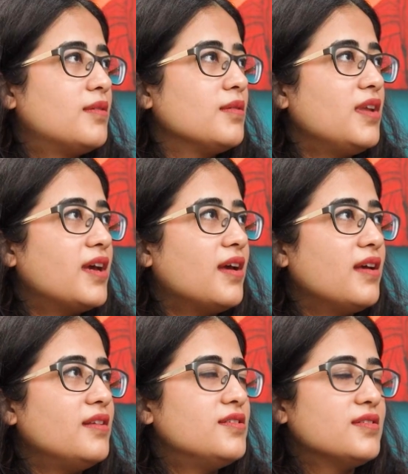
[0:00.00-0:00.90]
So like
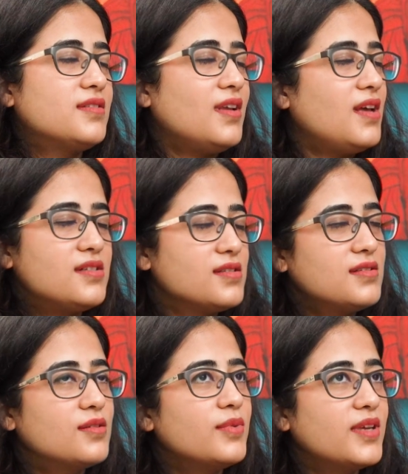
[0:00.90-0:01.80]
I'll
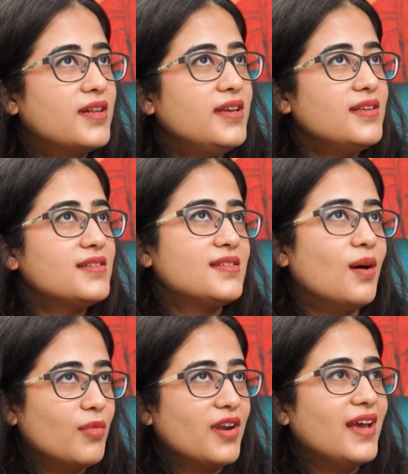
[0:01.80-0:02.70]
just quickly
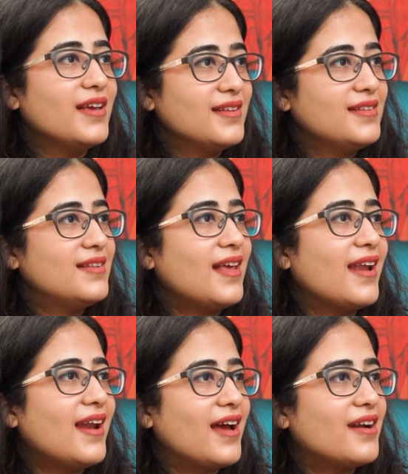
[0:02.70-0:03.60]
summarize and
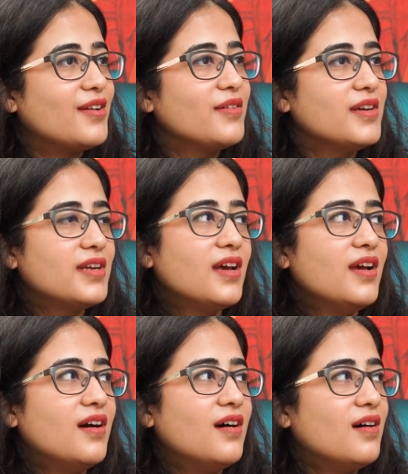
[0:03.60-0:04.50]
add to it.
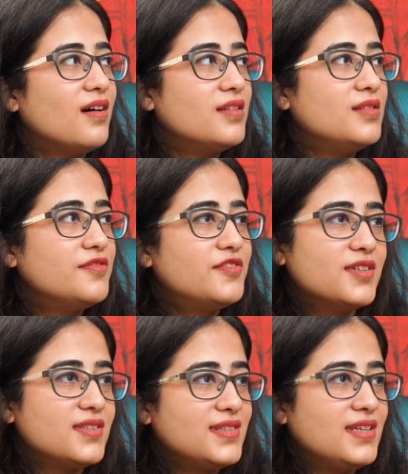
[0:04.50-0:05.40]
The
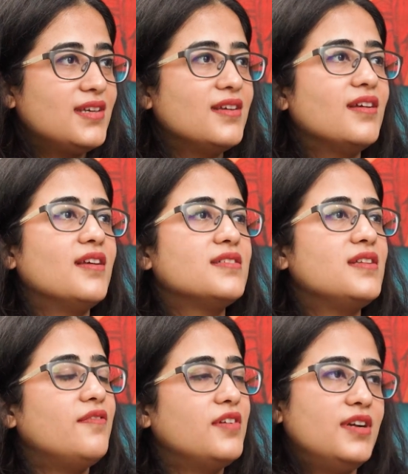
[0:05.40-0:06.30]
first thing is
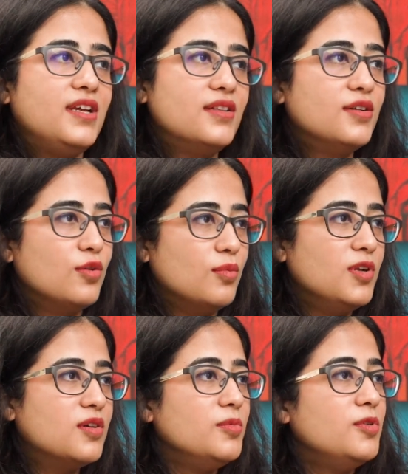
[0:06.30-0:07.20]
definitely the global
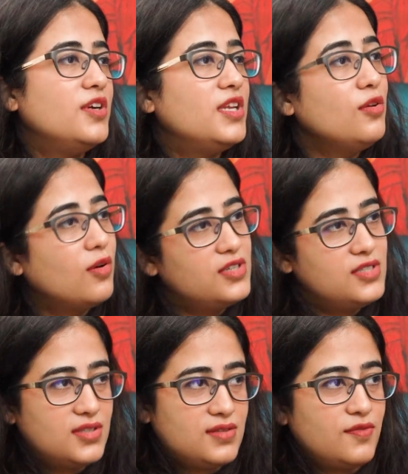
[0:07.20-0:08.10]
community, not
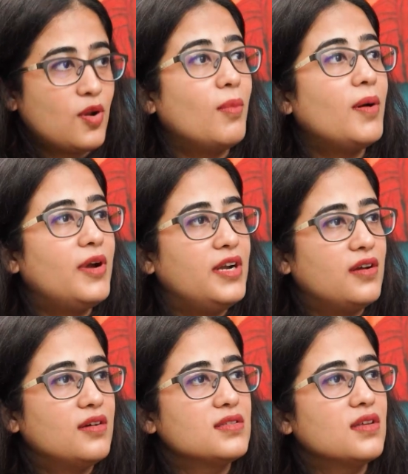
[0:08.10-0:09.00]
just from our
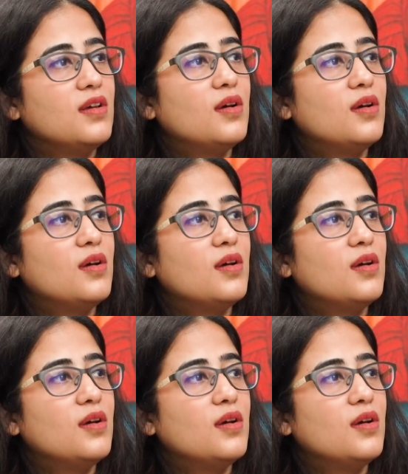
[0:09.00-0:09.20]
mentors,